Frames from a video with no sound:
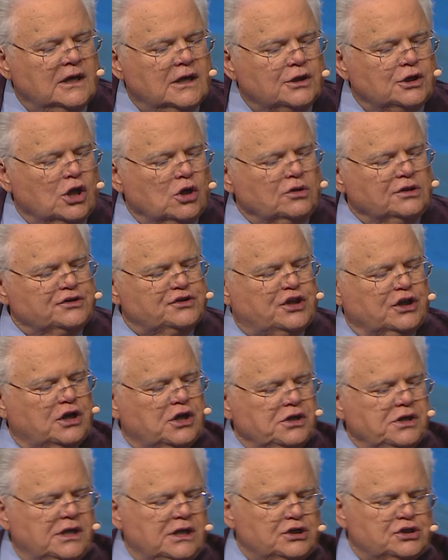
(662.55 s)
Notice the
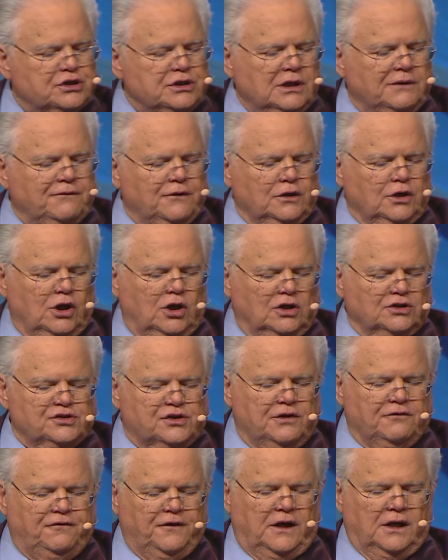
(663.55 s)
condition of the lost.
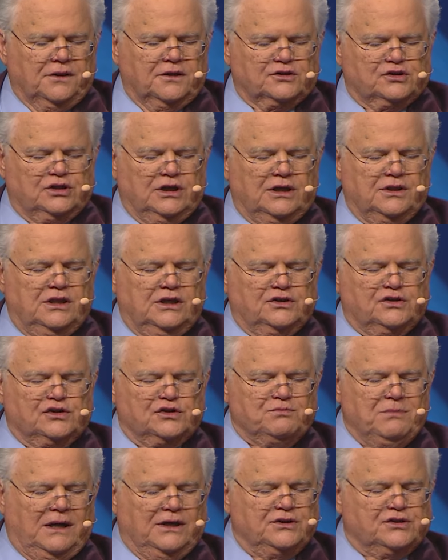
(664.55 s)
The father said, This
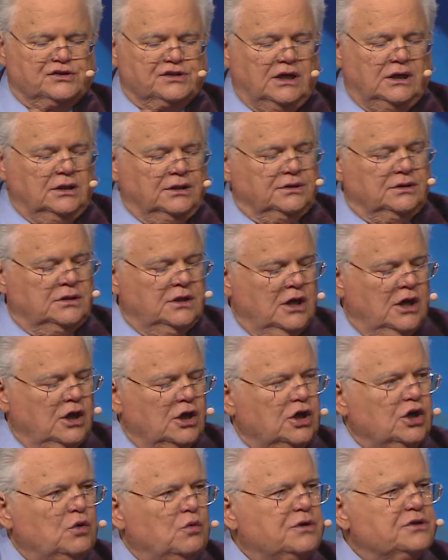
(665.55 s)
is my son
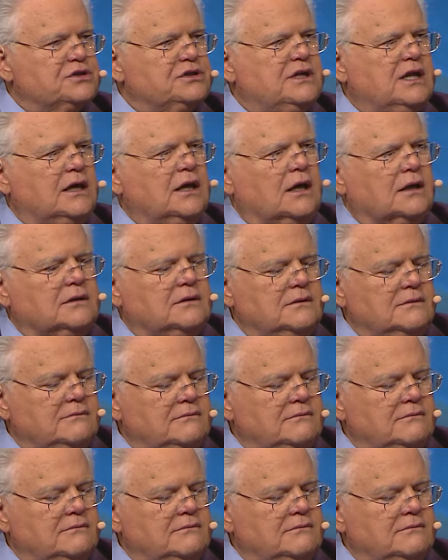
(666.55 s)
who was dead.